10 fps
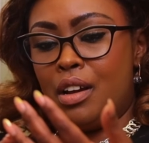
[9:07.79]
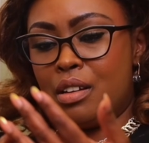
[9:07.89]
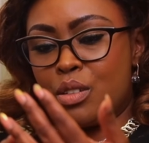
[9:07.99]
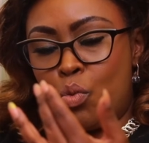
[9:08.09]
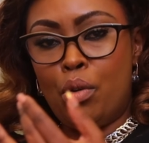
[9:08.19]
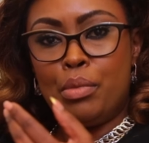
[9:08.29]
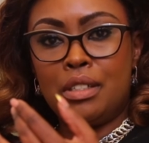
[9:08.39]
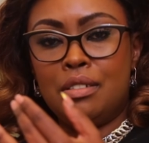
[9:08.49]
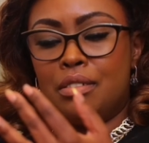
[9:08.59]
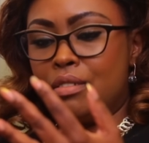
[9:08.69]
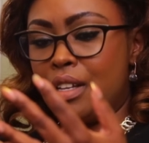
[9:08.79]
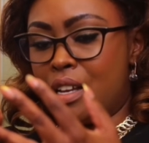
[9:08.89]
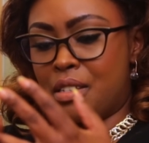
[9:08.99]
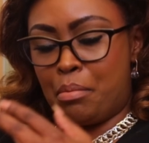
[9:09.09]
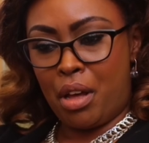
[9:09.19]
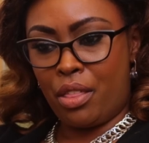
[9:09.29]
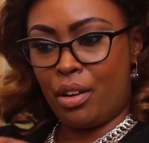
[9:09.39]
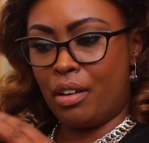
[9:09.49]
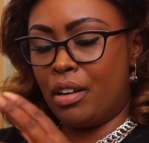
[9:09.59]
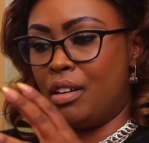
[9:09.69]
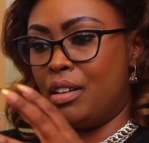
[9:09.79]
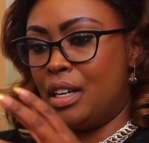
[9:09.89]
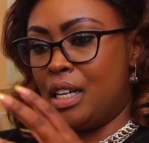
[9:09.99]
as a woman, as a mother,